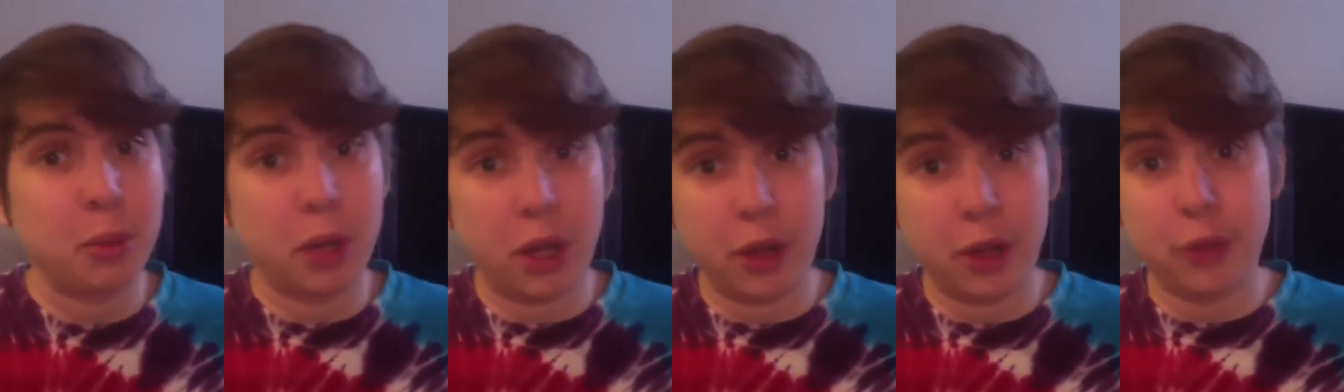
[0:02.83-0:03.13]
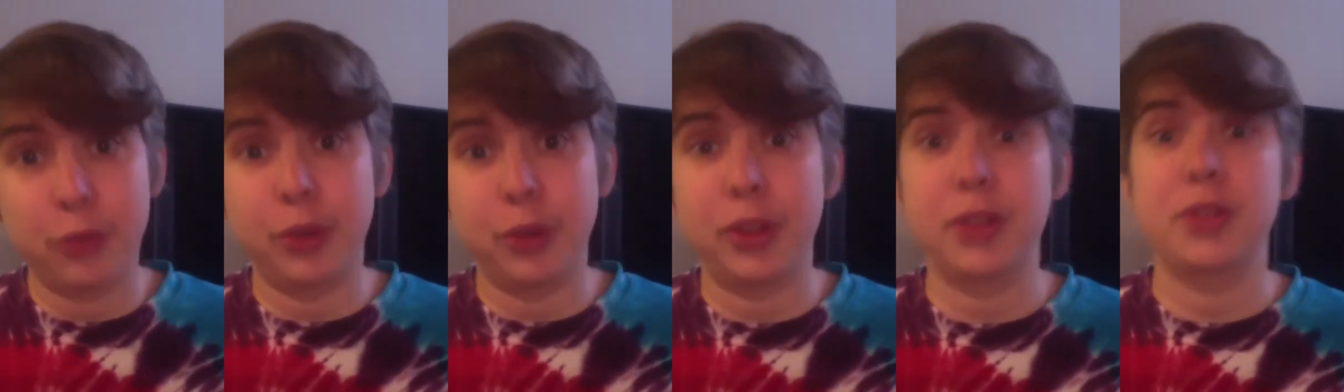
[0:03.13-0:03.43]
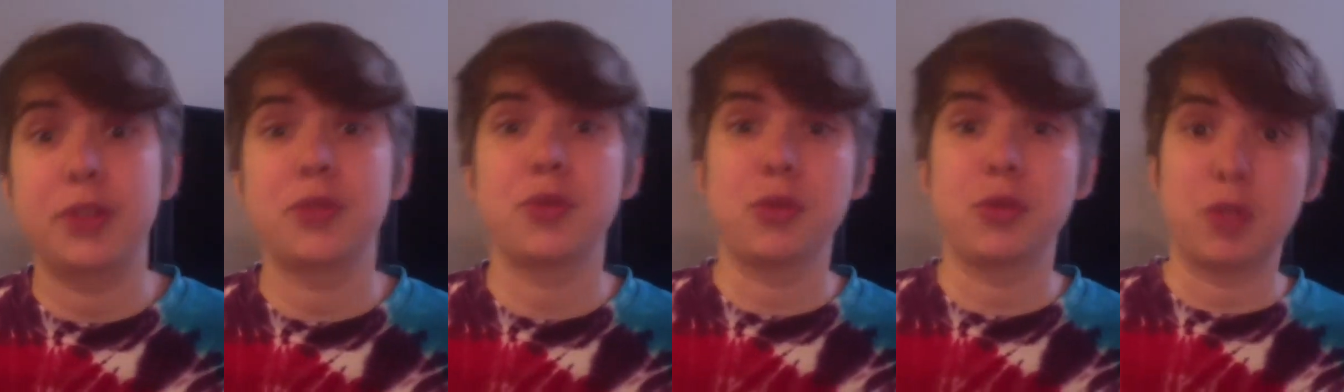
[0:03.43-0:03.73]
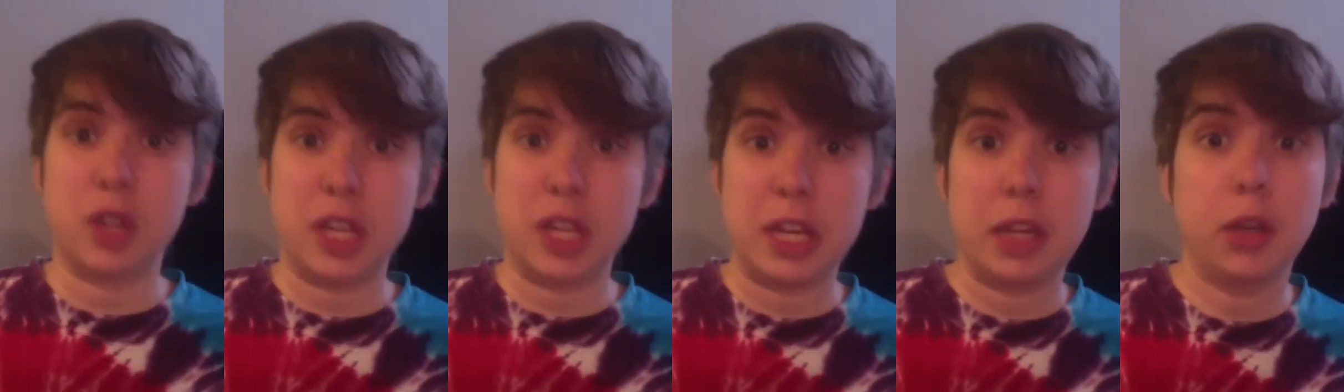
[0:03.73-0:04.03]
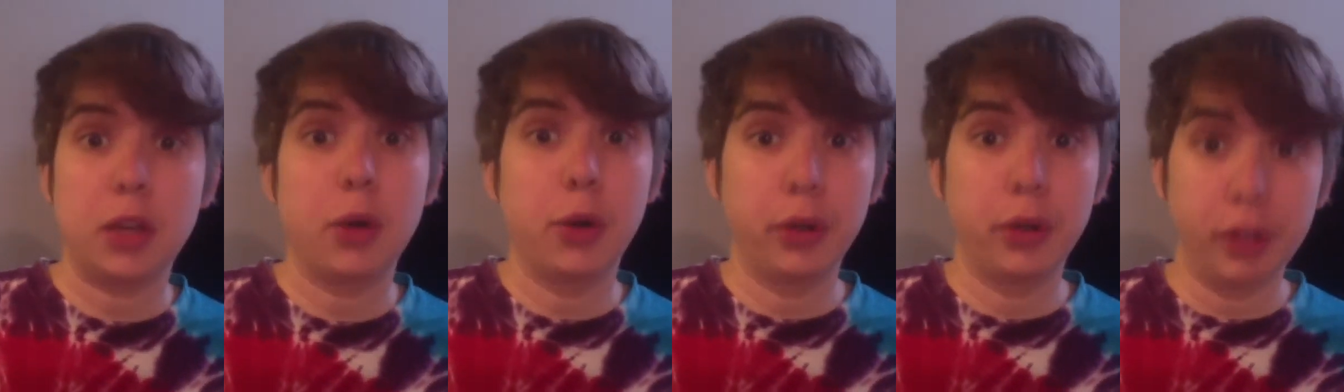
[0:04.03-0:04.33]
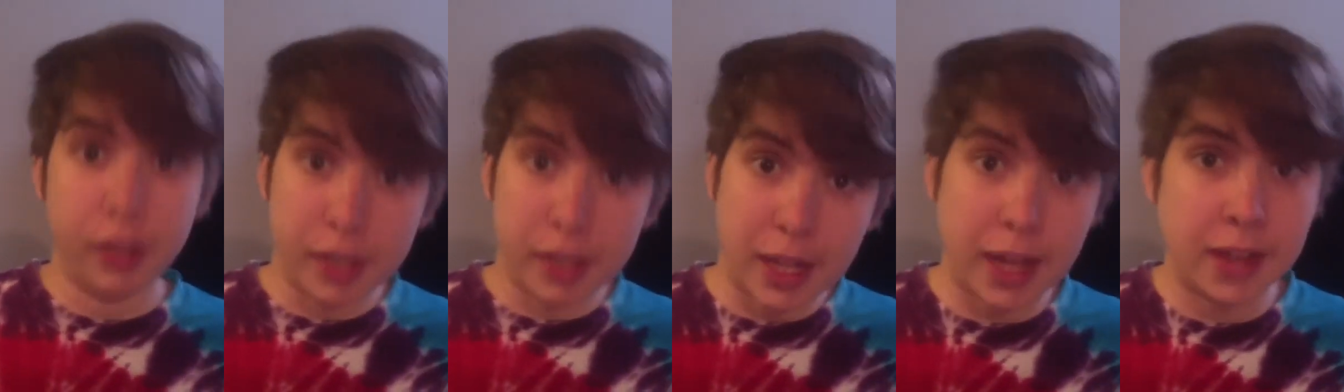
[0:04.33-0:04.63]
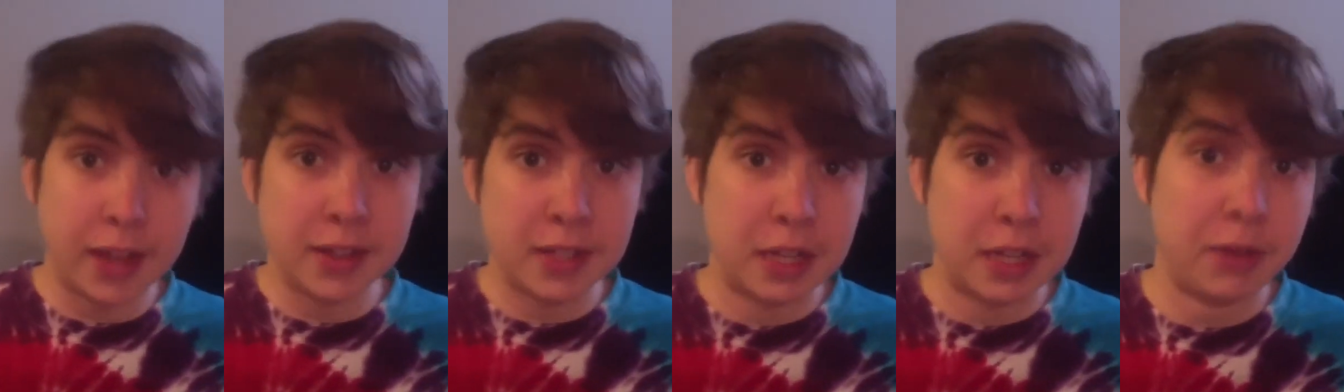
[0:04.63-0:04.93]
Mall for this free yoga
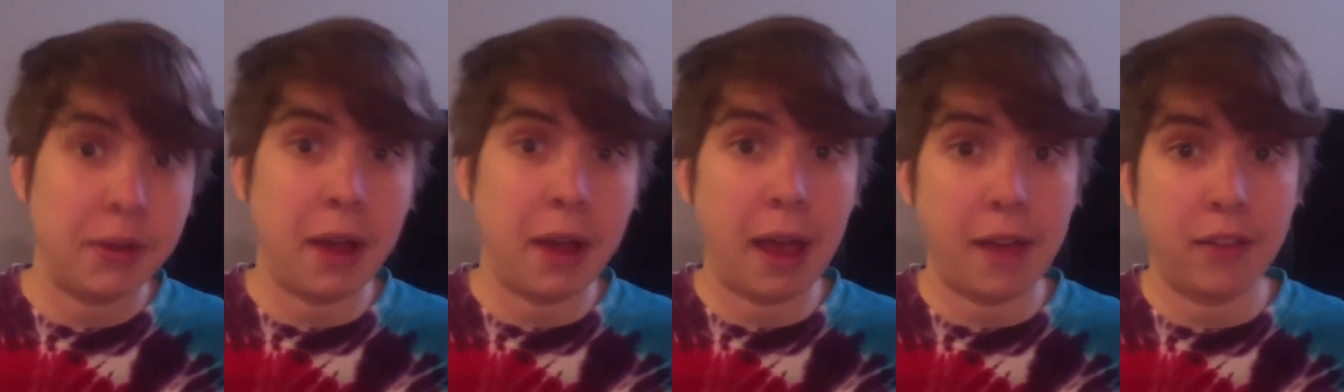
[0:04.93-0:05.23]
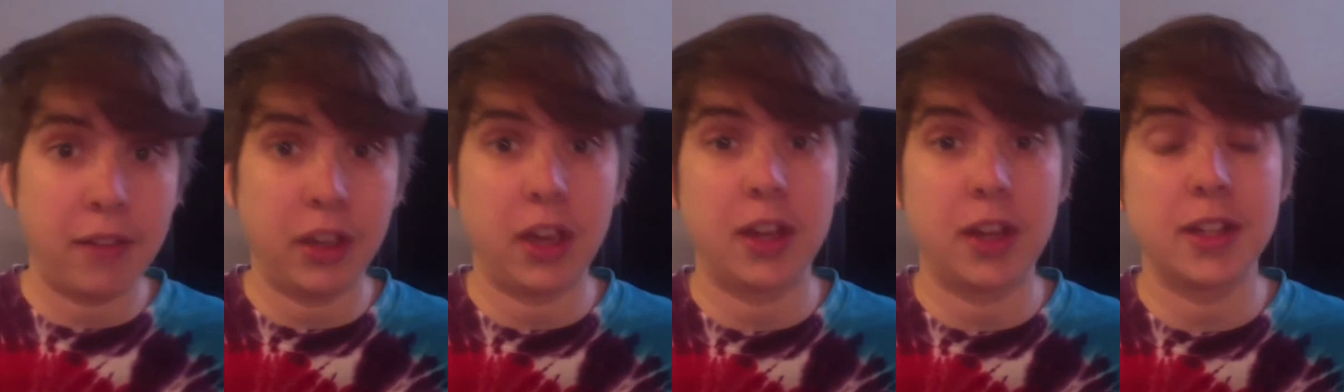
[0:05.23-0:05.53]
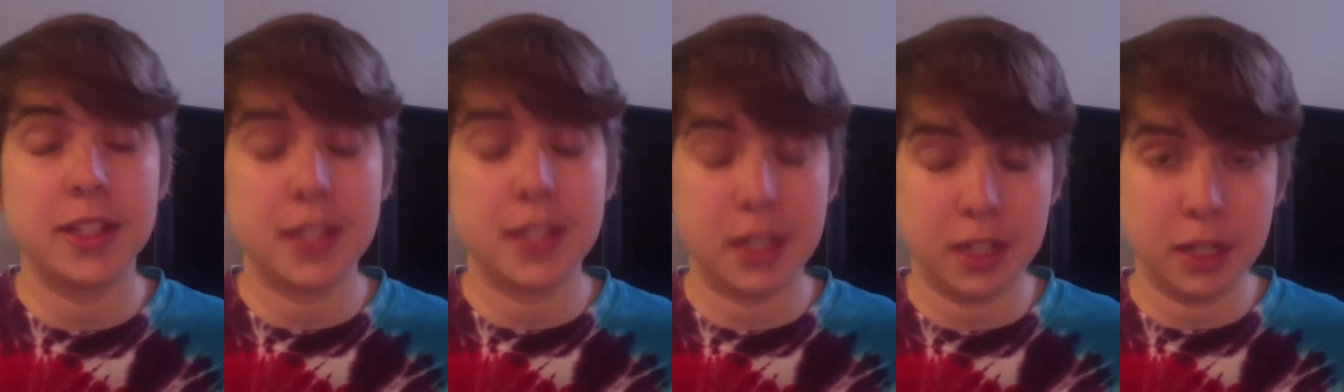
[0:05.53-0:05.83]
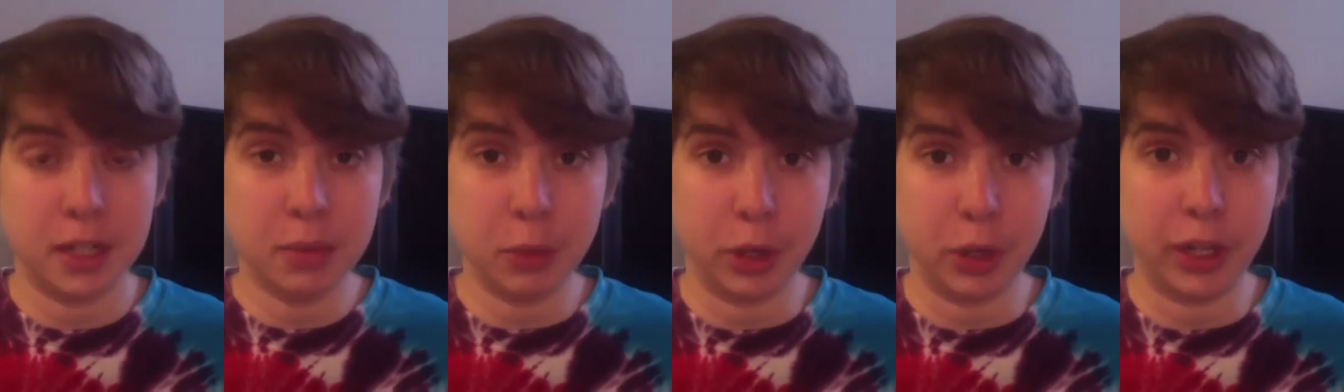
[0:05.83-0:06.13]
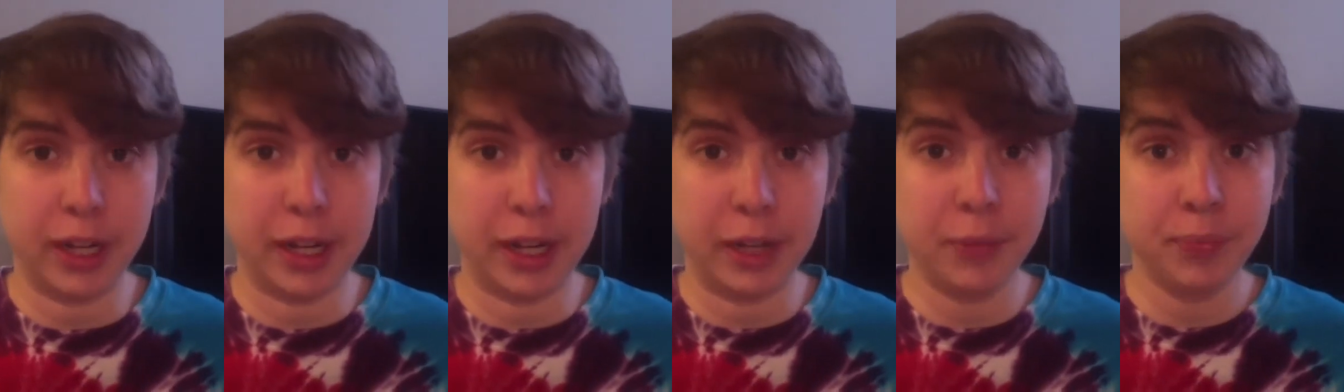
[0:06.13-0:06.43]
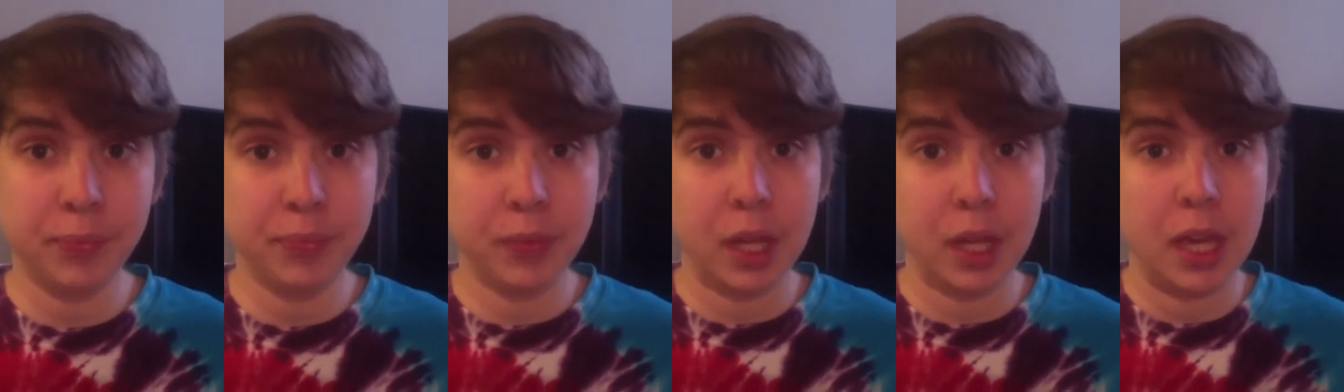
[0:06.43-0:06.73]
class they were having on a Sunday morning.